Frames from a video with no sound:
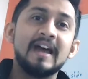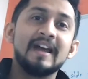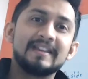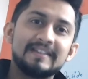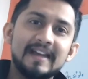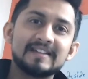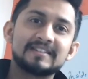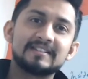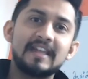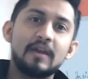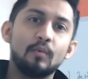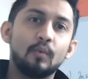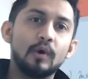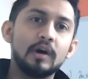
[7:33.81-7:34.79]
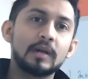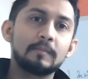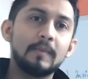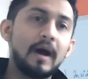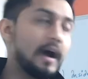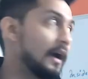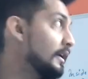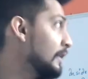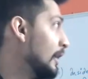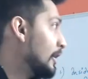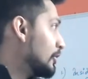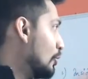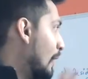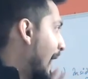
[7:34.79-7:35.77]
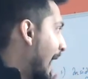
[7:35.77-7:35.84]
Yes, they work, but
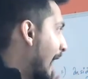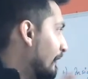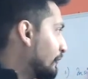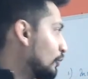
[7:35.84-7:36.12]
you have